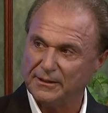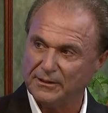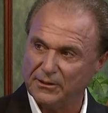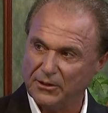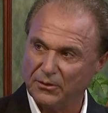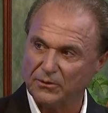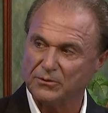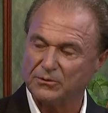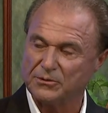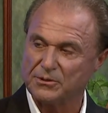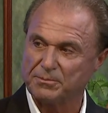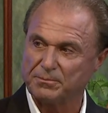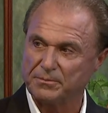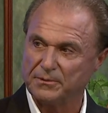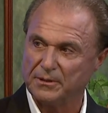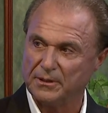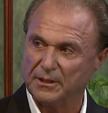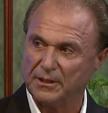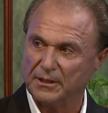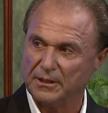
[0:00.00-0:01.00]
those
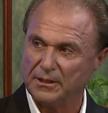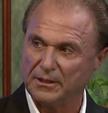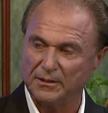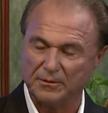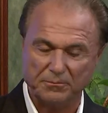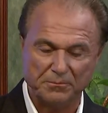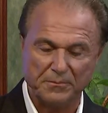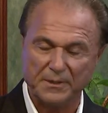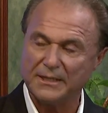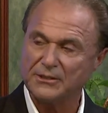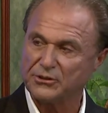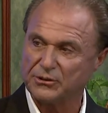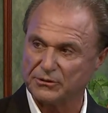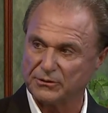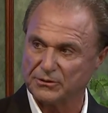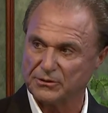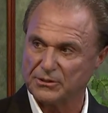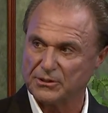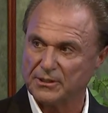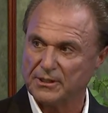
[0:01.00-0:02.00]
uh, uh
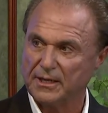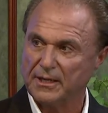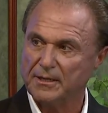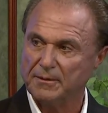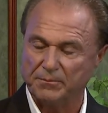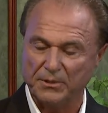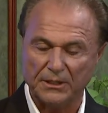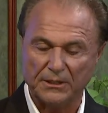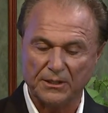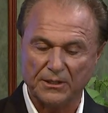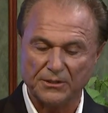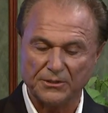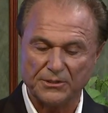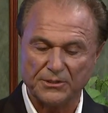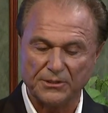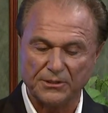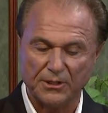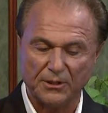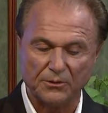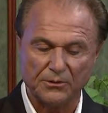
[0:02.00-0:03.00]
measures because
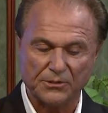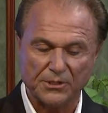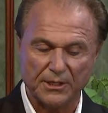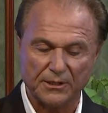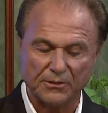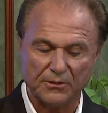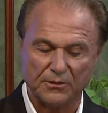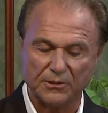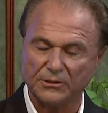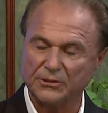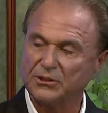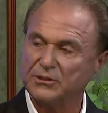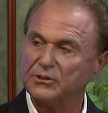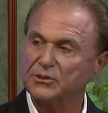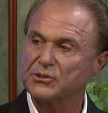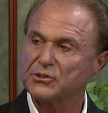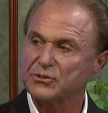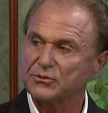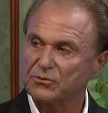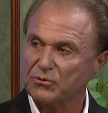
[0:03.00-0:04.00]
those are going to
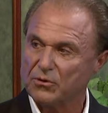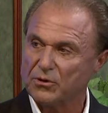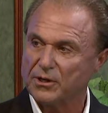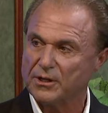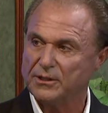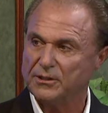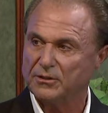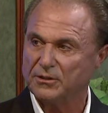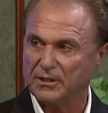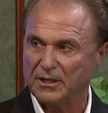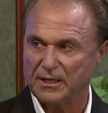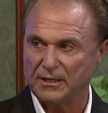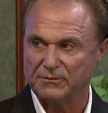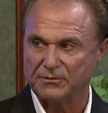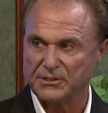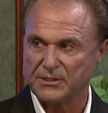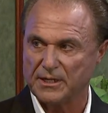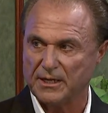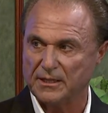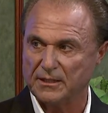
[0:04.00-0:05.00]
destroy your
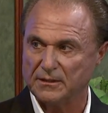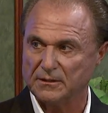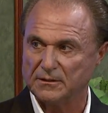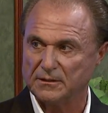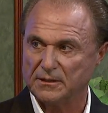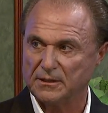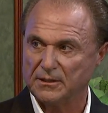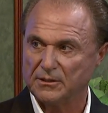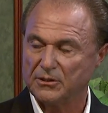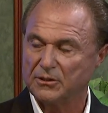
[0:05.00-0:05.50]
lifestyle. Yeah.